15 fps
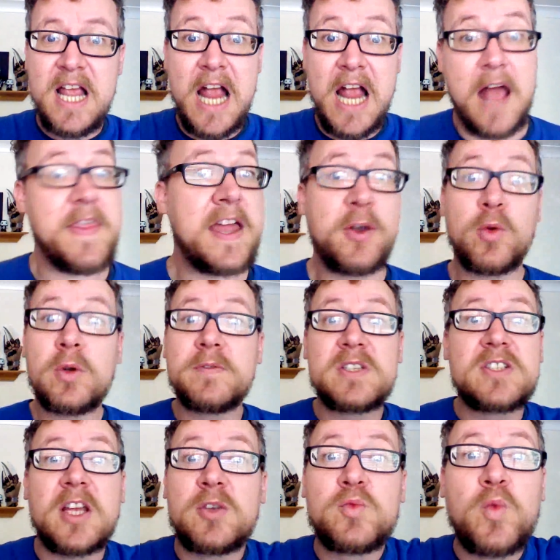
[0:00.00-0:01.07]
and then all of a
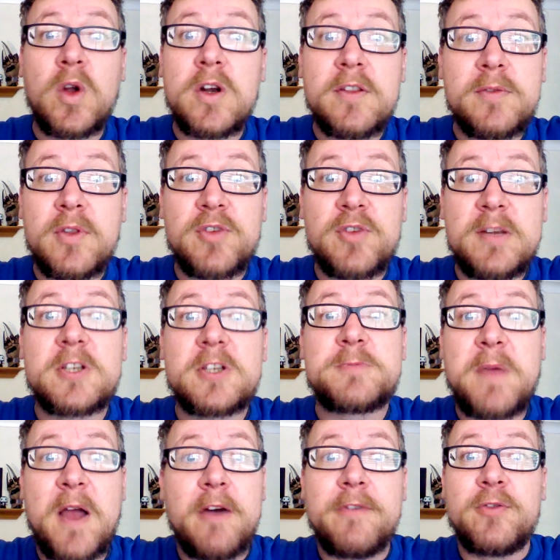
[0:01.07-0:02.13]
sudden one of the three most
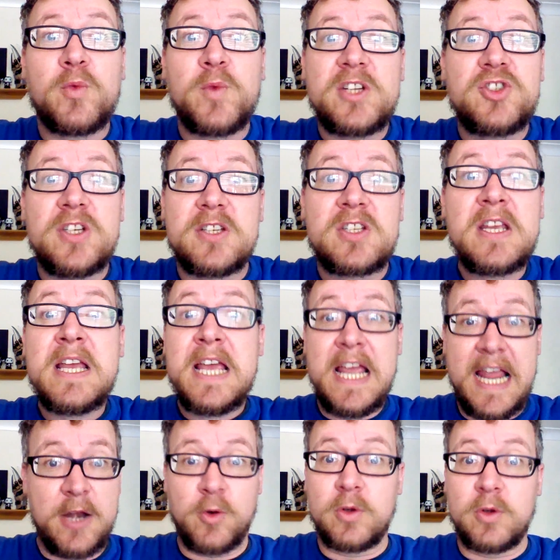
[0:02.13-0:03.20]
powerful witches
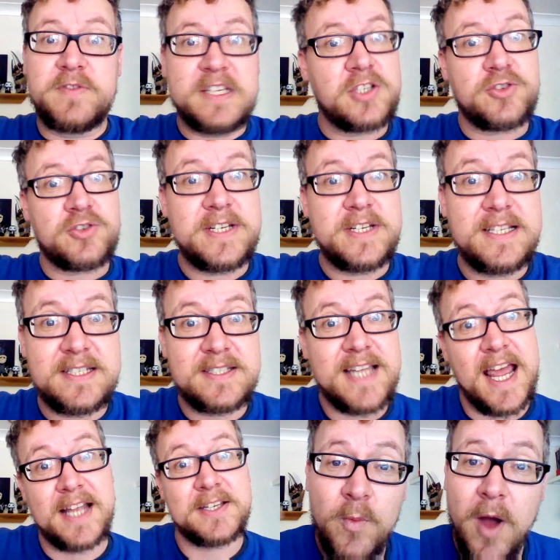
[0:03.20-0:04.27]
in all of history is dead.